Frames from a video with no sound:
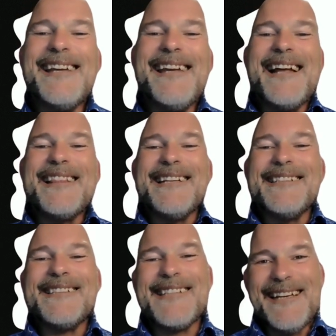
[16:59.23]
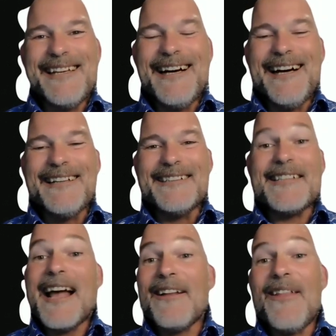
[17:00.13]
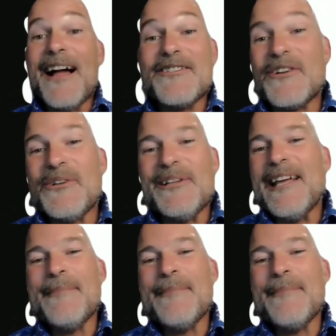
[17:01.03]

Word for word: Looking at this uh, psychological